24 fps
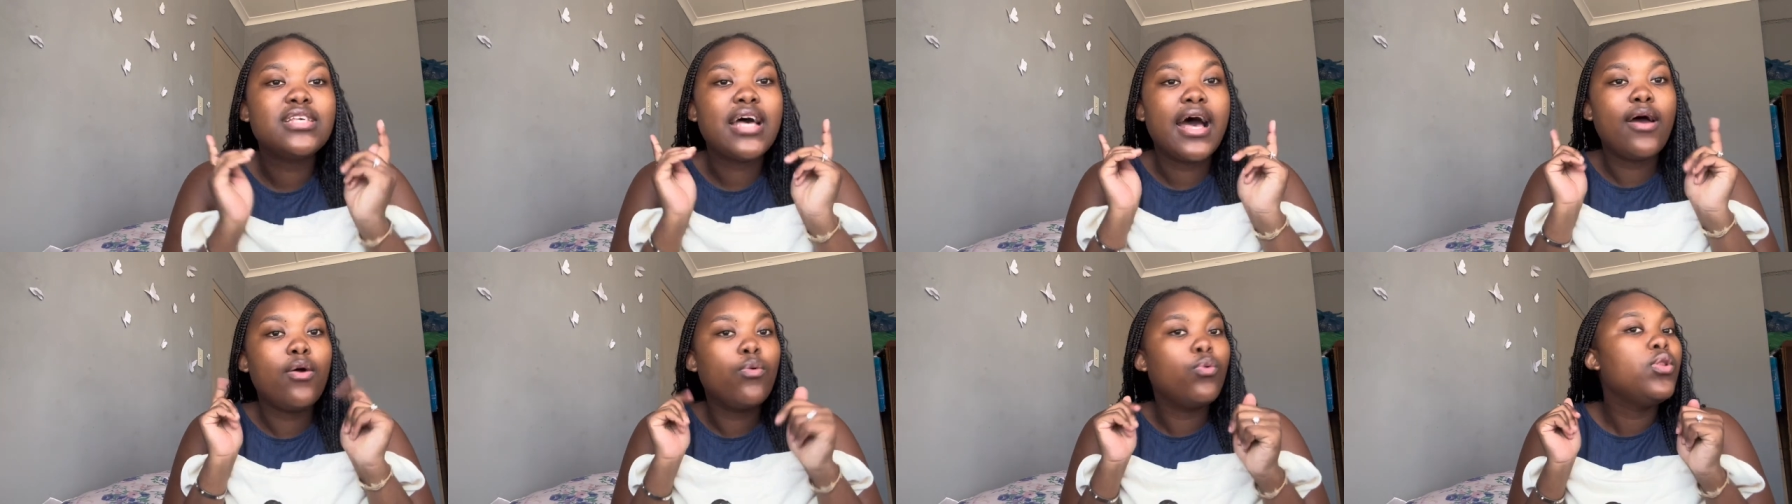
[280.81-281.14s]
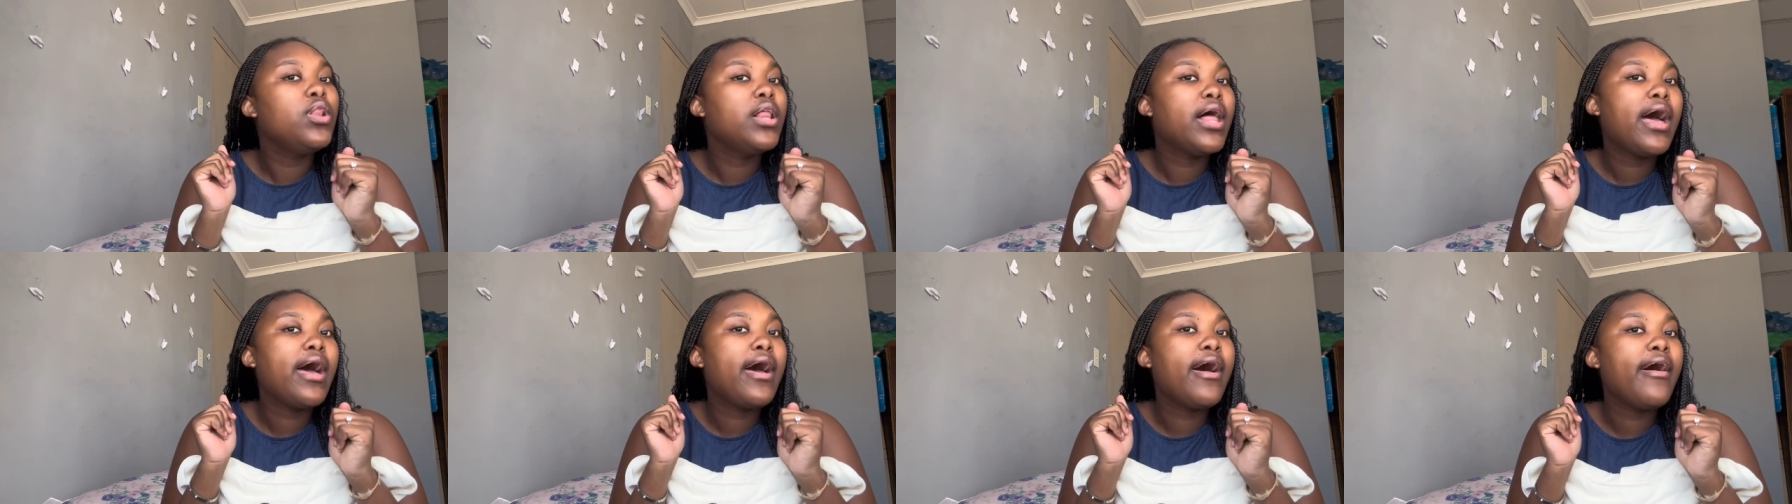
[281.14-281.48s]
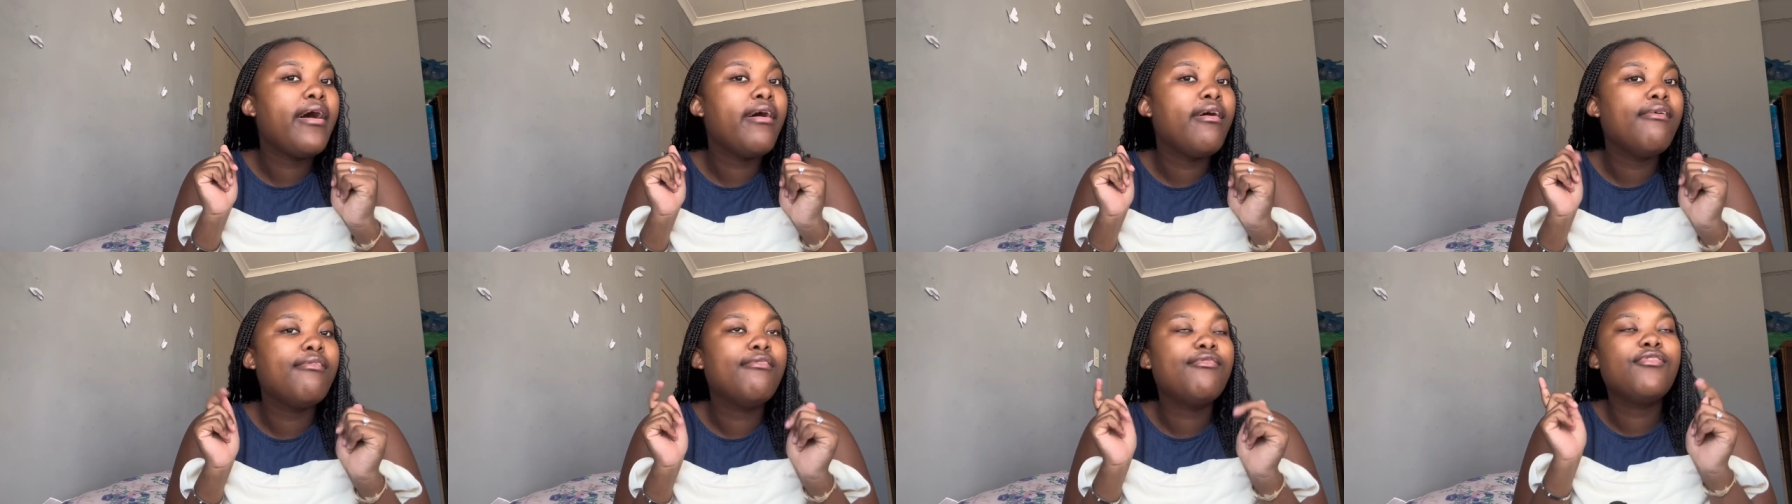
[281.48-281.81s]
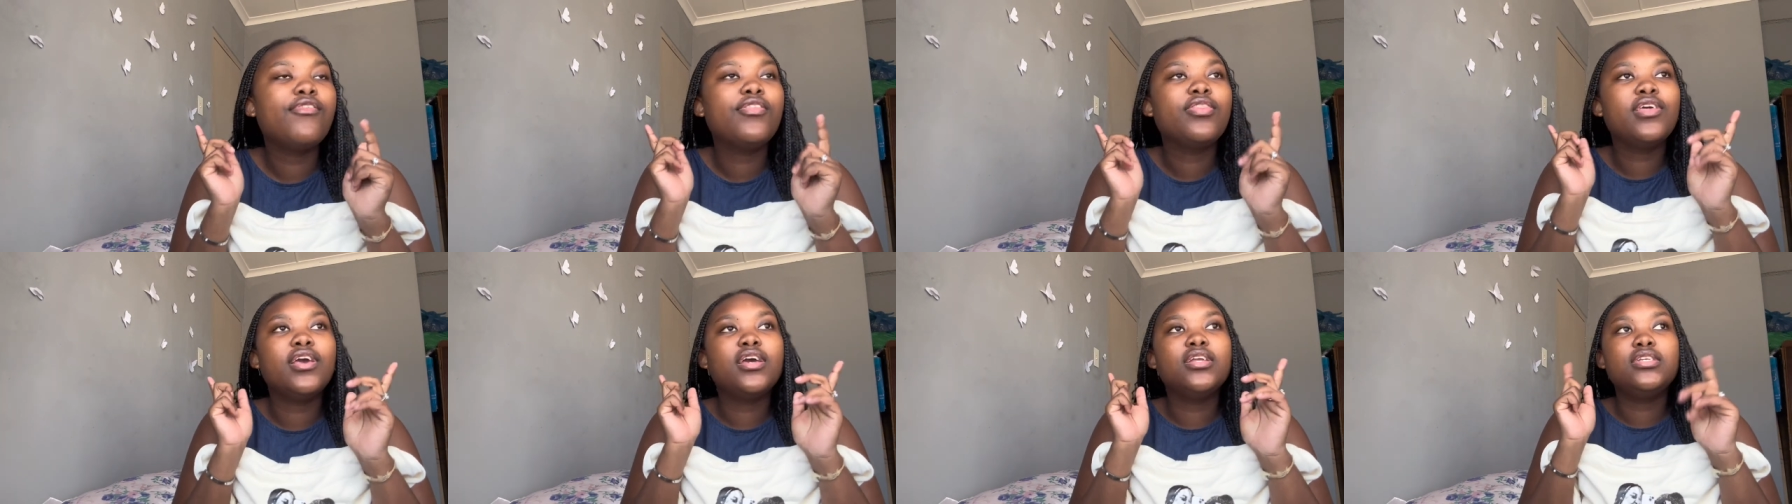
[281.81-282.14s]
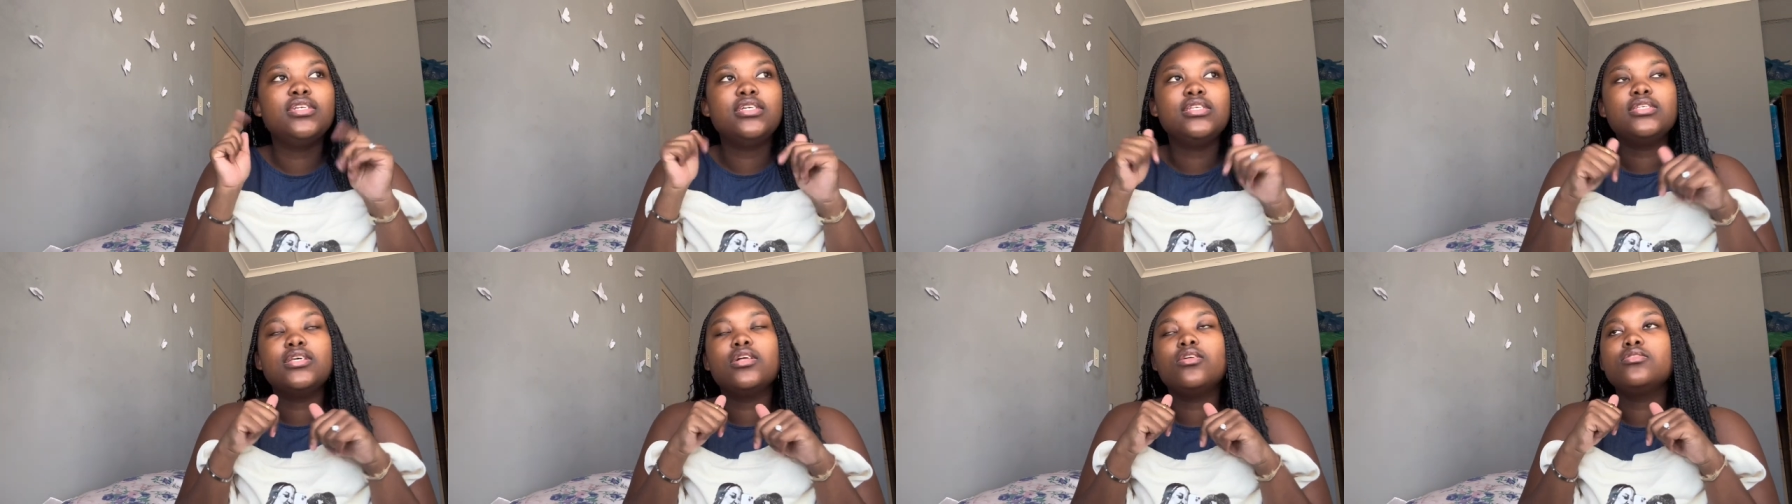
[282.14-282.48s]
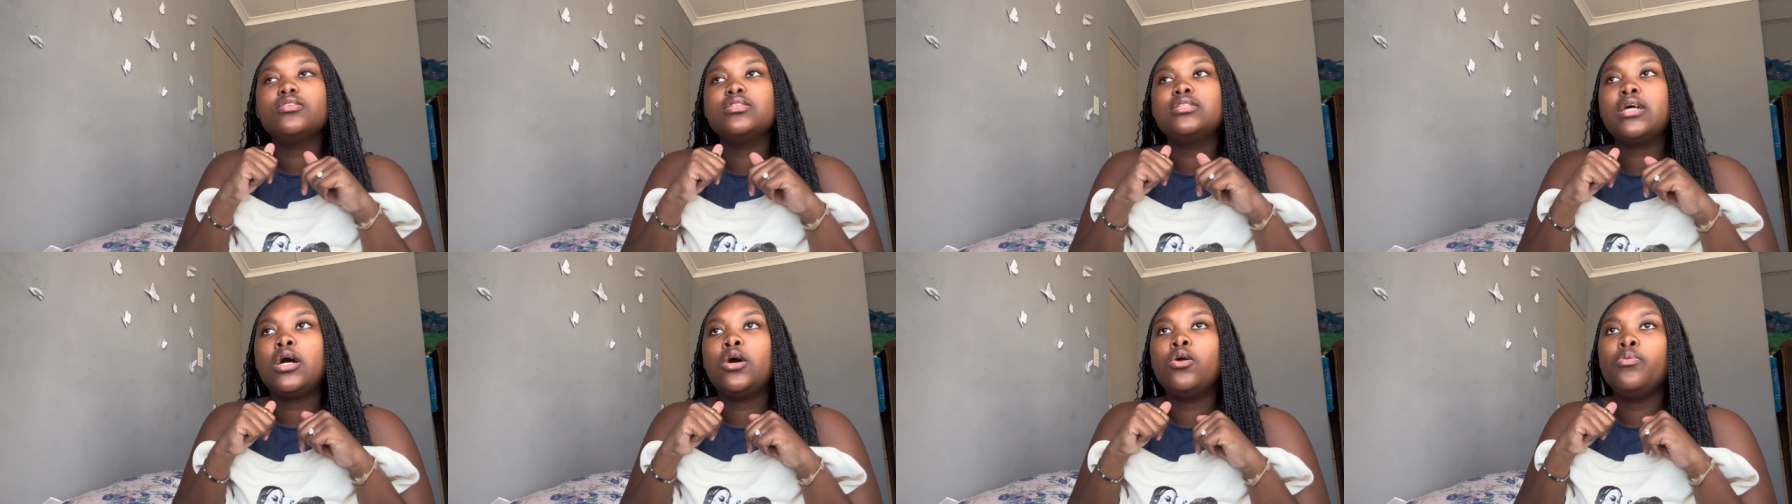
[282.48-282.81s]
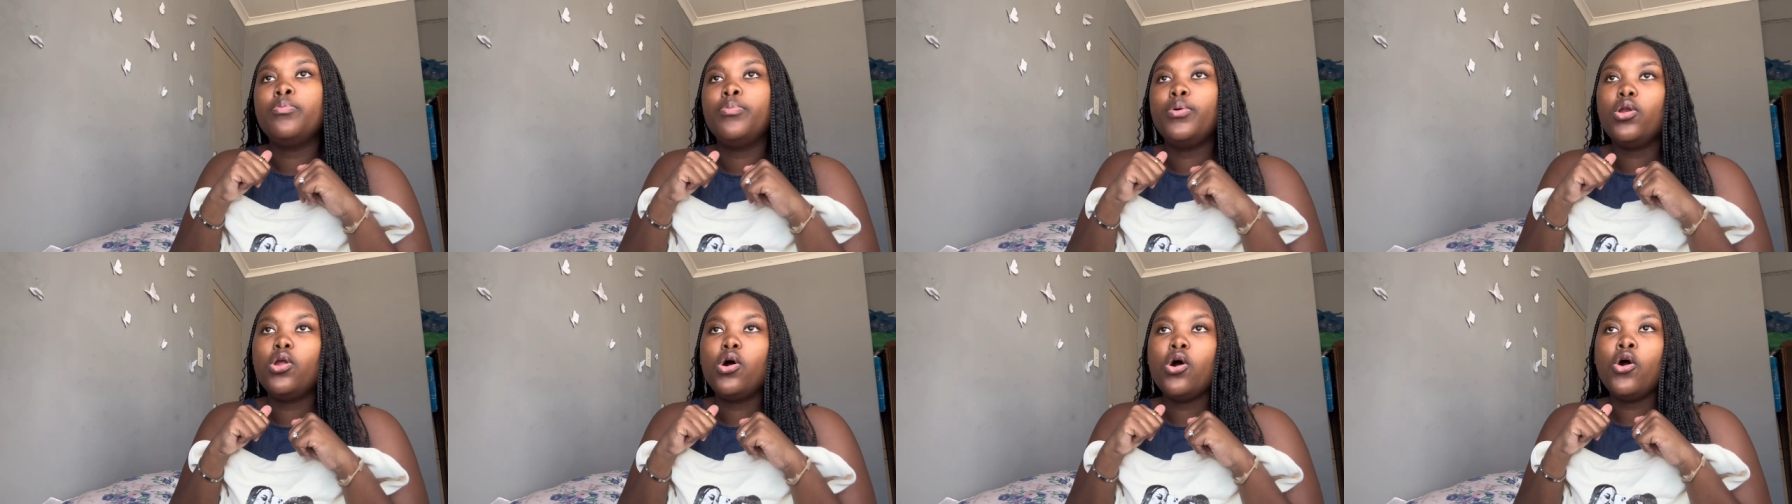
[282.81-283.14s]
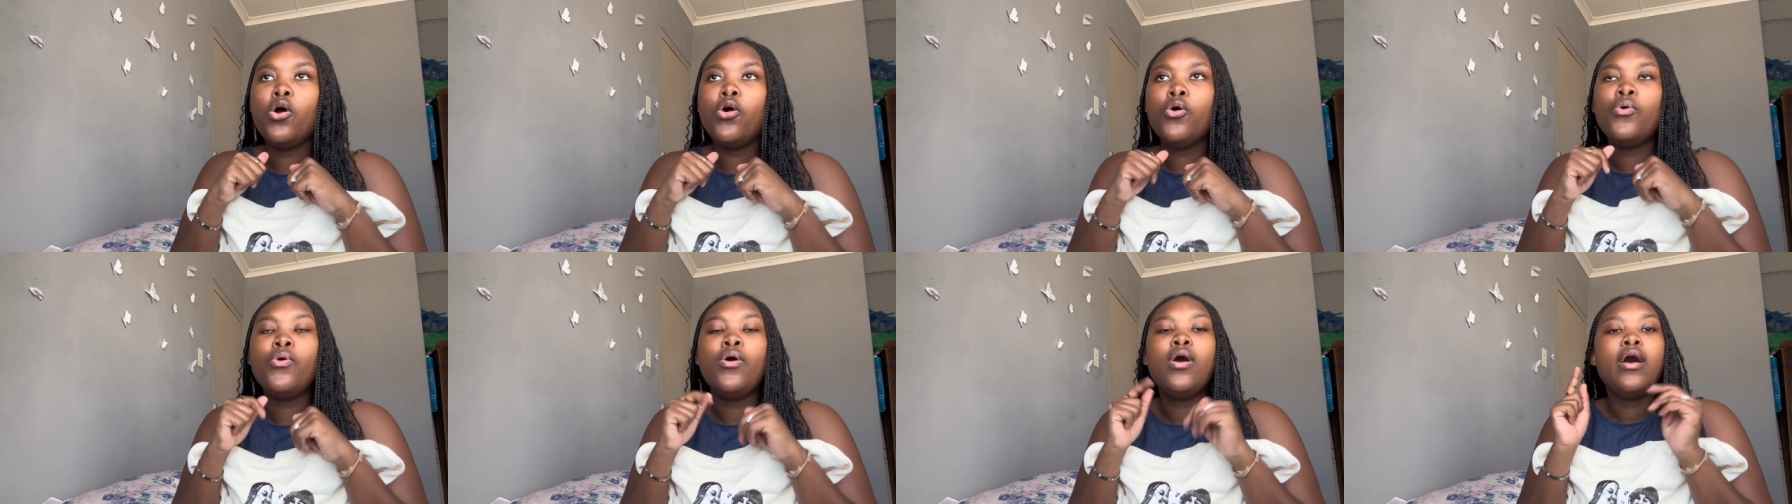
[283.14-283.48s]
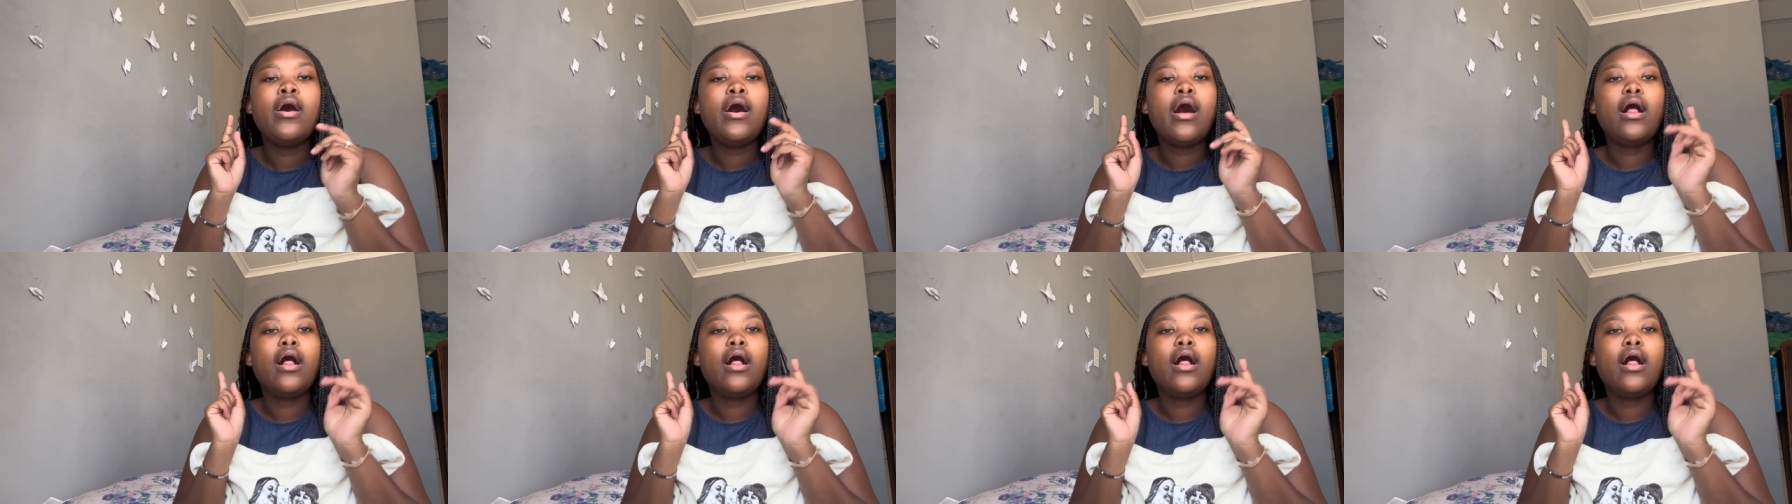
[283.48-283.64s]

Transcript: I will have the details down below.